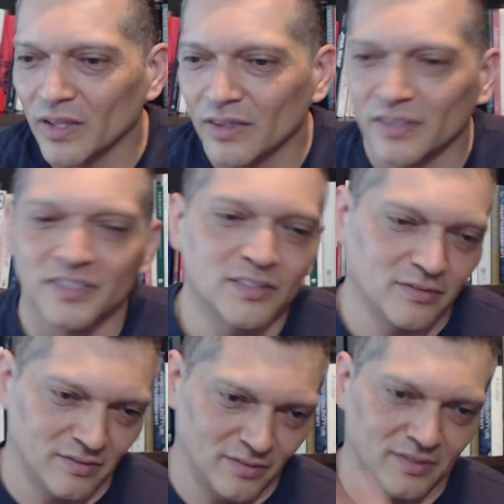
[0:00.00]
this is
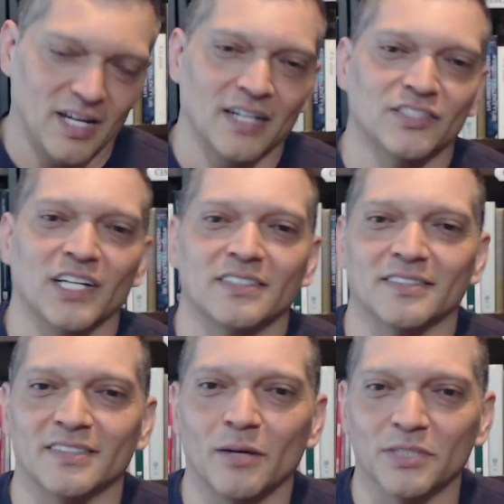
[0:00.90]
kind of changes the
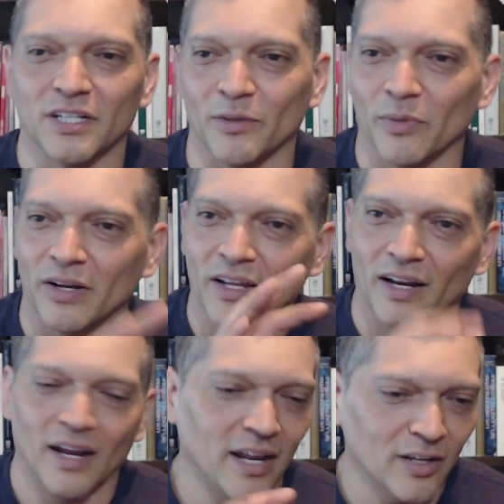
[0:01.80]
subject here, but again,
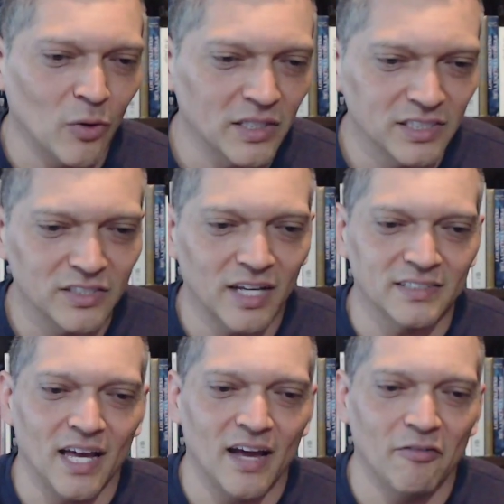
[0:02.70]
any question you guys
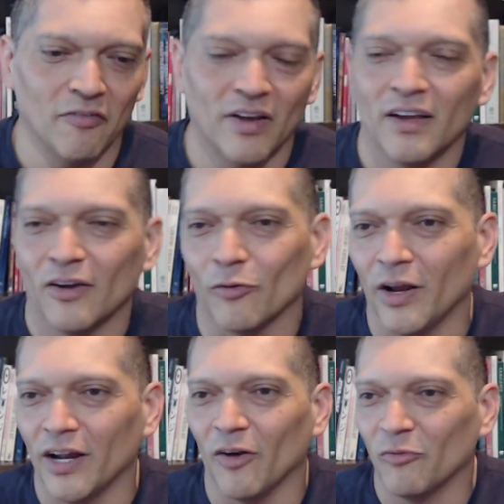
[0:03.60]
have
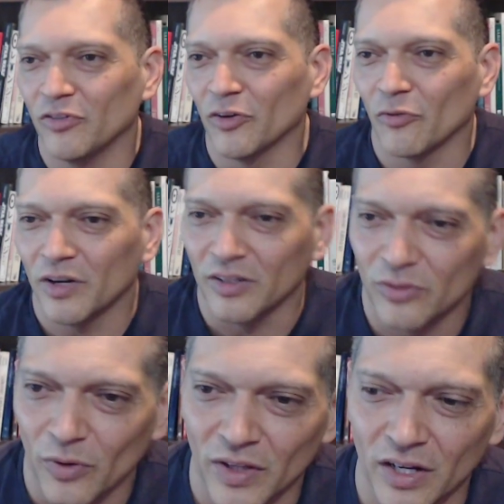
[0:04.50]
right now, feel free to
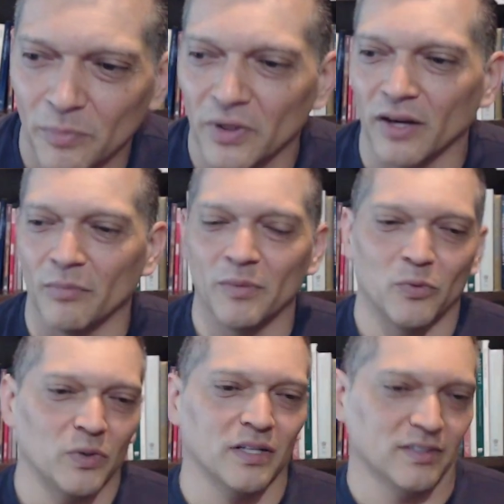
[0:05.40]
throw that up there, and maybe
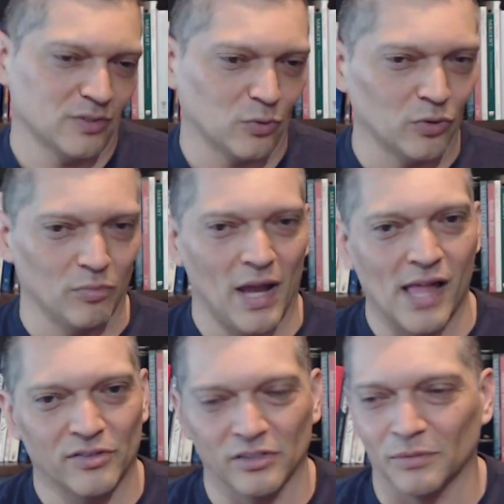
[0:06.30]
we can, as a group,
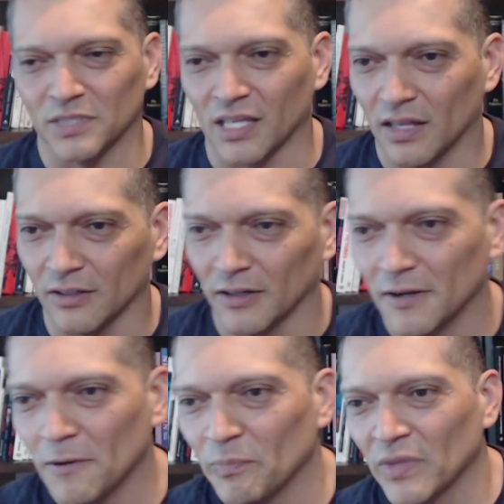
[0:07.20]
answer them together.
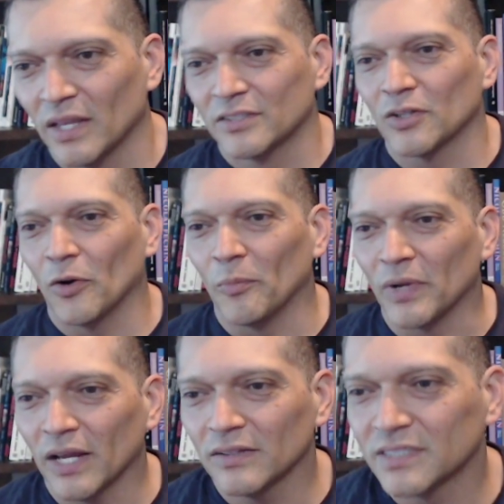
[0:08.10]
So
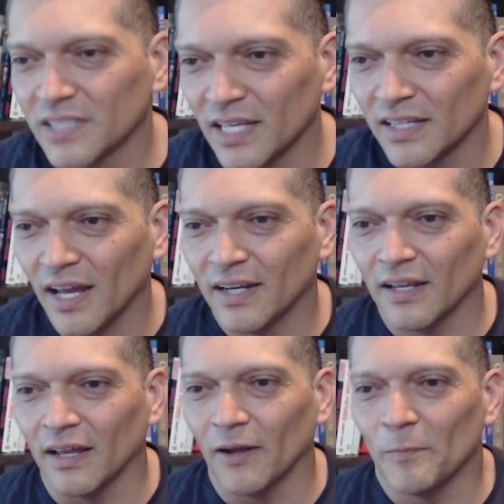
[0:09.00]
Miguel is saying that
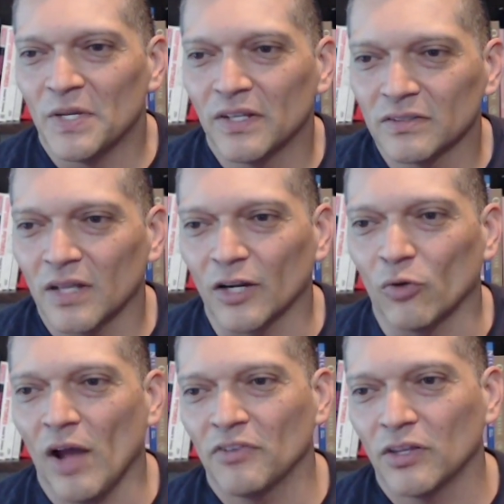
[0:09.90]
he does a lot of
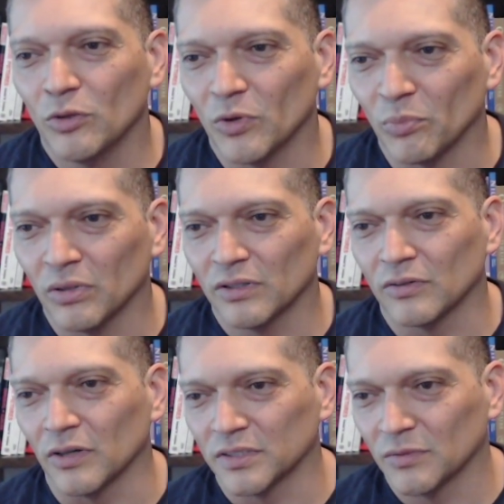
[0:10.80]
graphic humor and
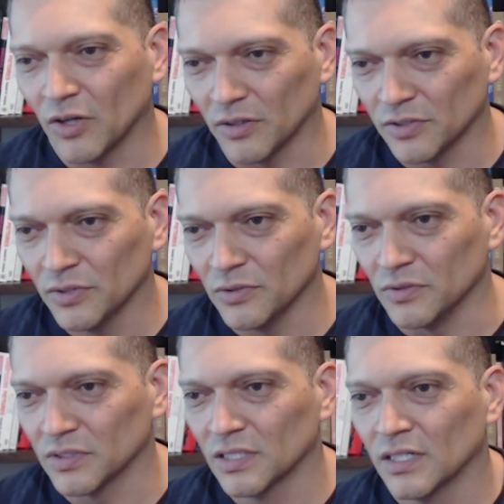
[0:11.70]
political
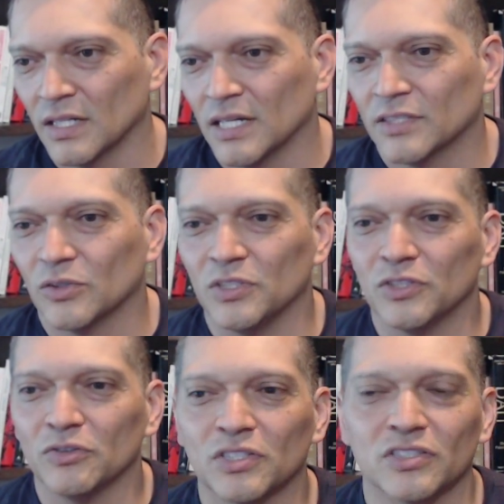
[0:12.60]
cartoons, so he's
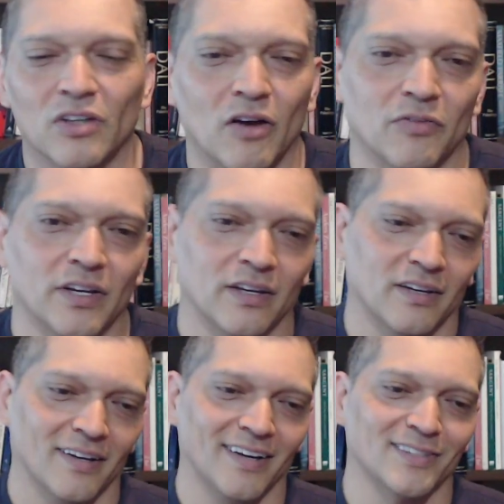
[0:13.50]
to solving
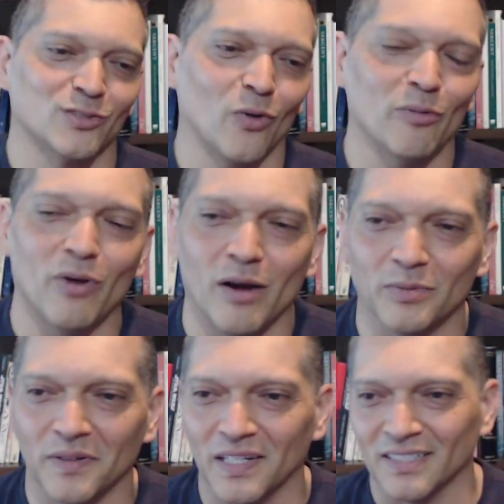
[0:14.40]
a story
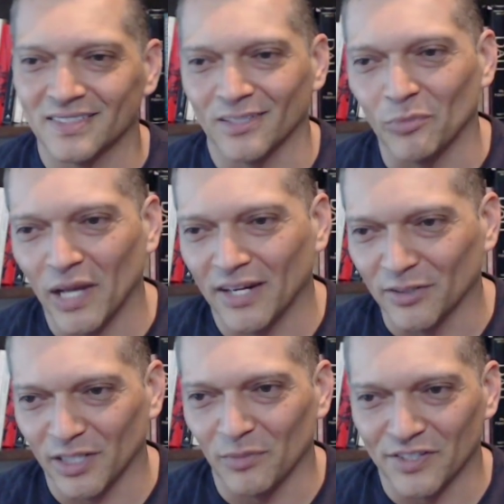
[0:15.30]
problem in a single panel
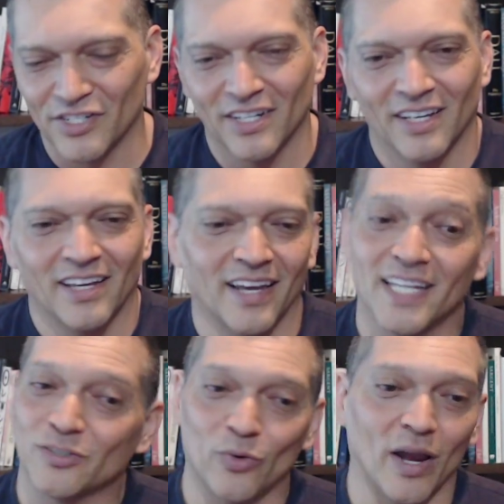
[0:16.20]
image, and
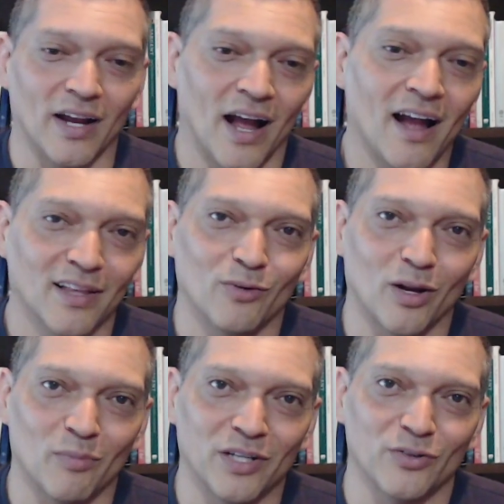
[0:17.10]
that's great. I highly
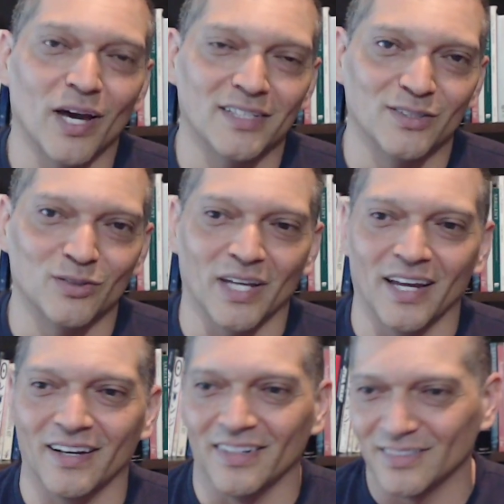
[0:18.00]
recommend you guys do
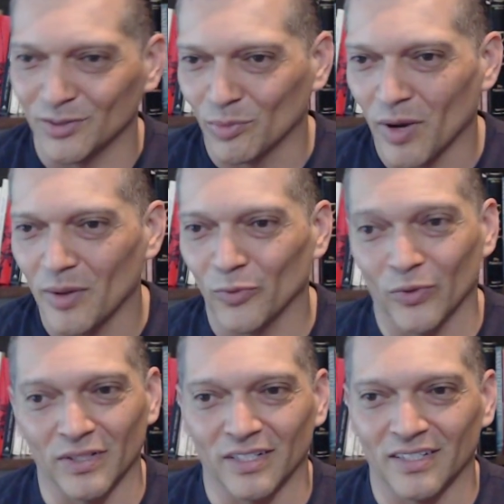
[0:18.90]
that, and so you're probably
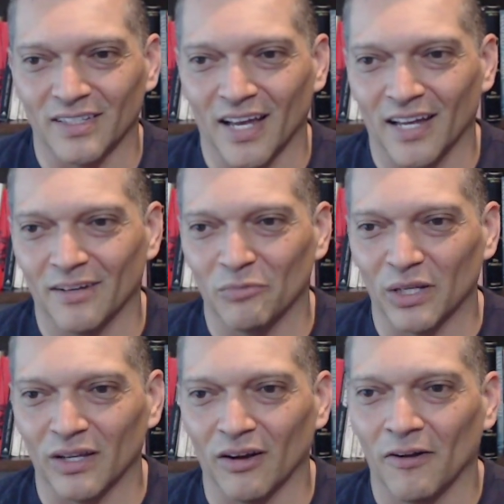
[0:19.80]
really good at that,
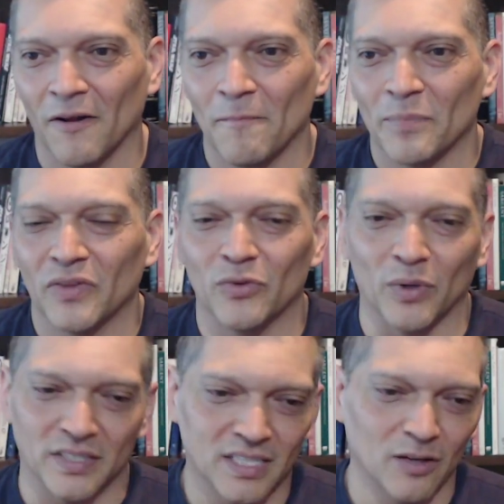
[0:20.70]
Miguel,
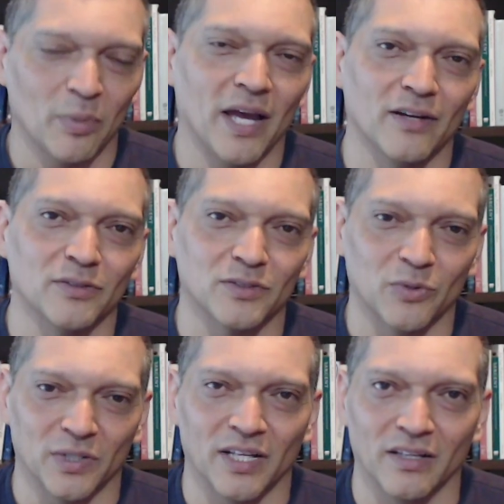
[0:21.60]
doing single panel
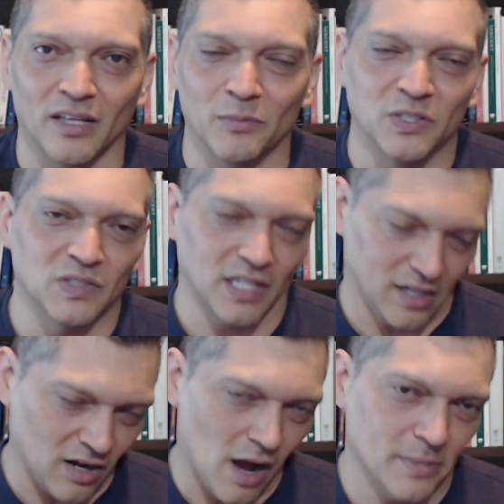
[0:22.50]
storytelling images like a
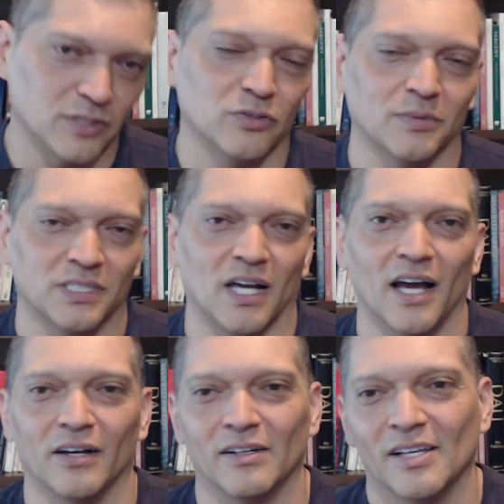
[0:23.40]
comic strip
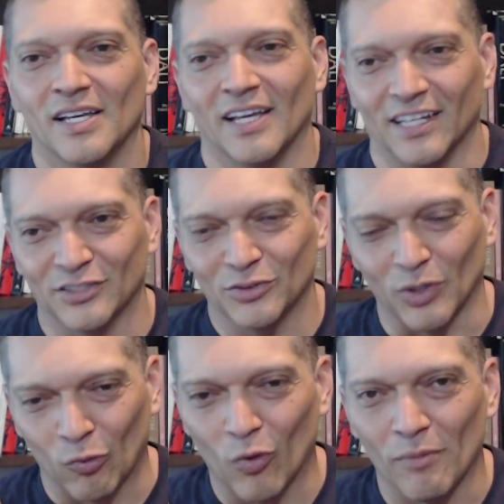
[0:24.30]
style, and just
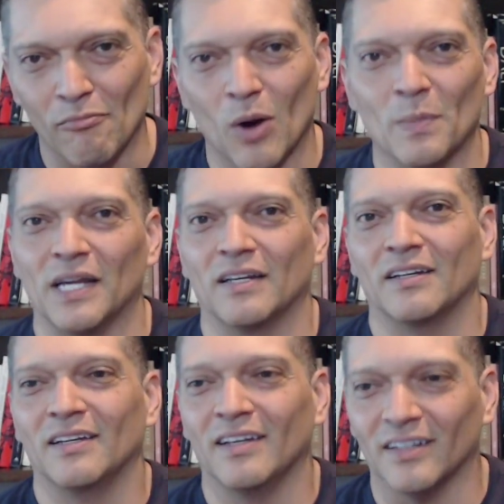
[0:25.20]
doing one moment
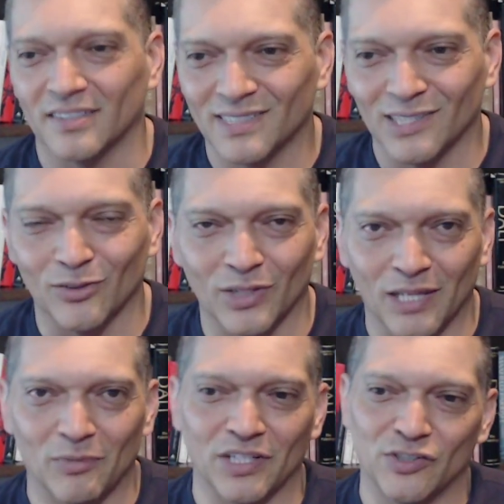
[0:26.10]
in a single
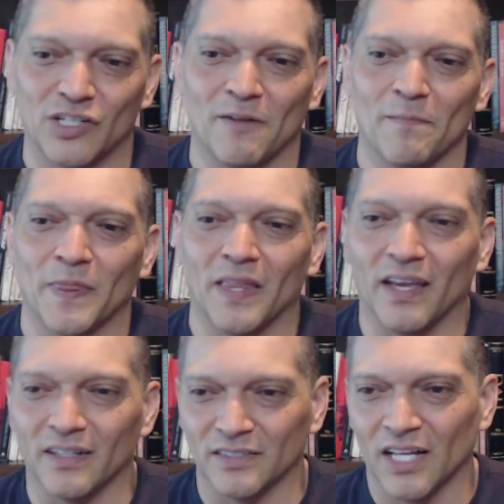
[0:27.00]
image
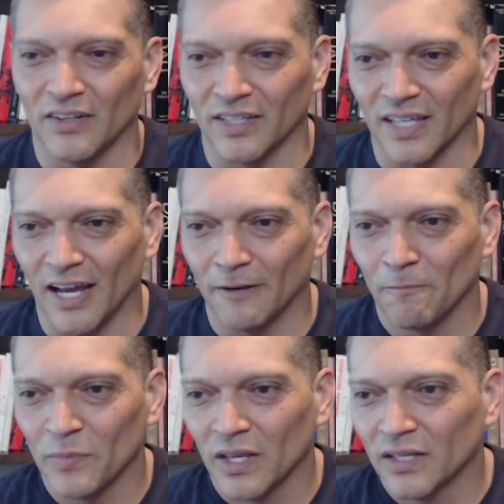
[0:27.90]
and telling that.
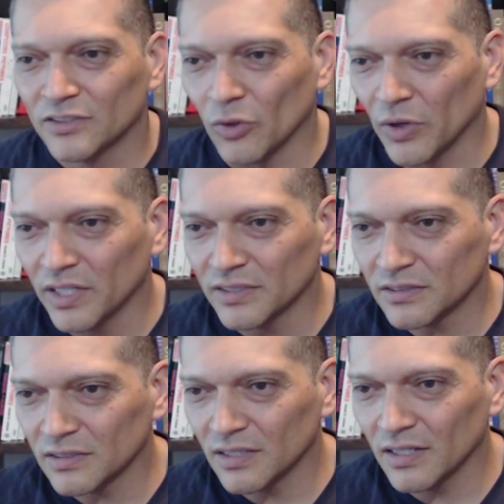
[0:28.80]
So
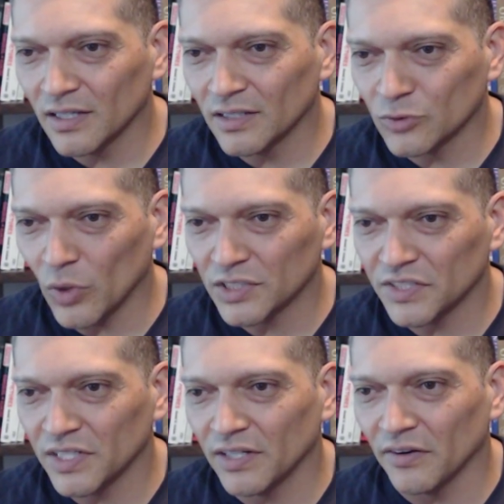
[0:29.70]
his
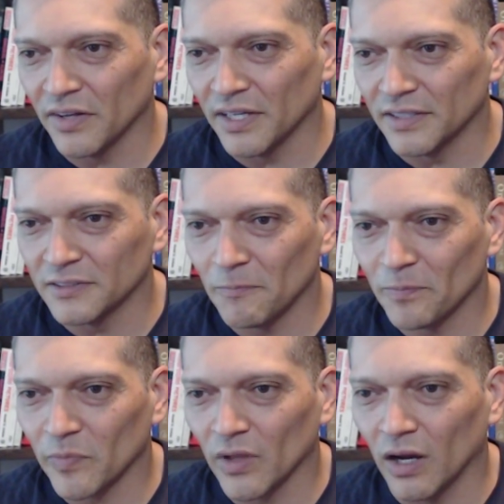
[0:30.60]
question here is,
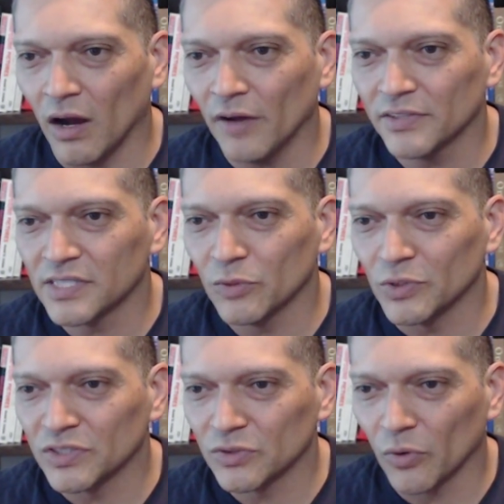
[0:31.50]
obviously when
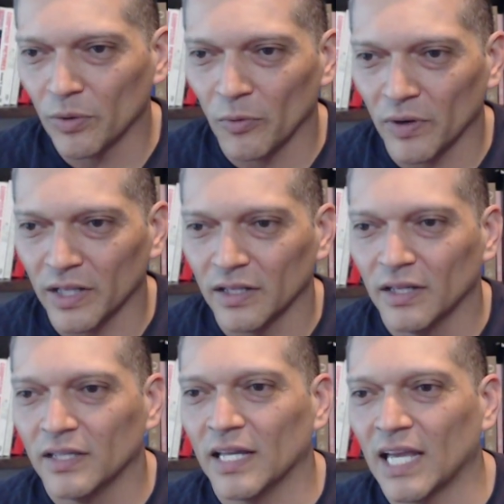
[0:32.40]
storyboarding,
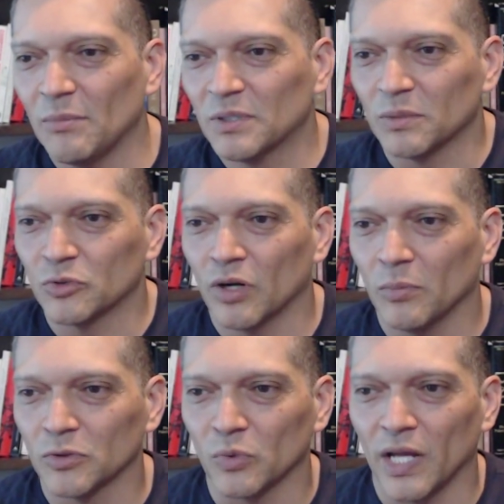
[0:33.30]
that gave me some
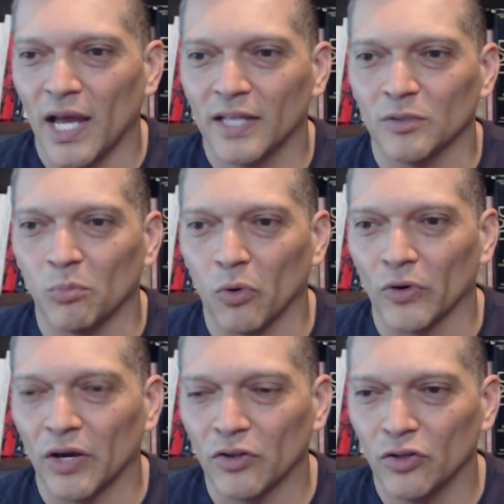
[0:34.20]
troubles when I had to board
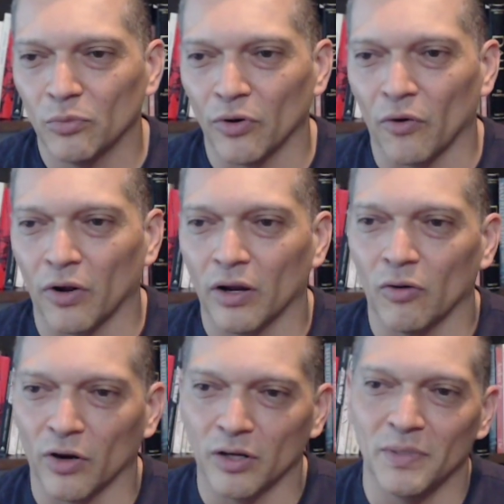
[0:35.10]
out humor
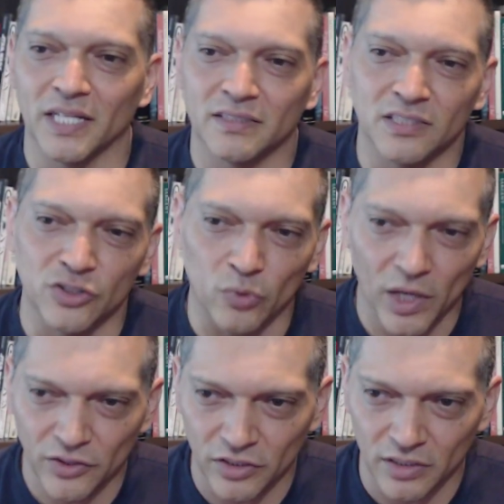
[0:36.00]
or comedic
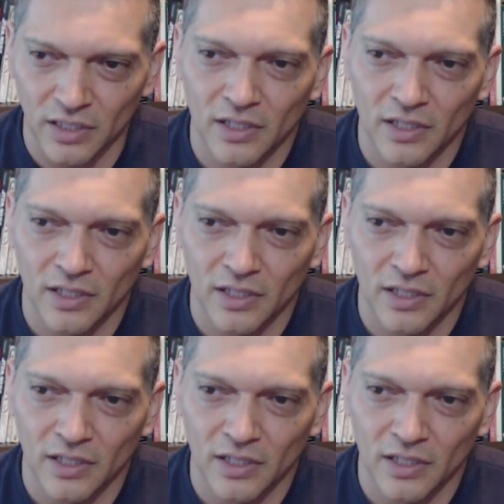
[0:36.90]
situation,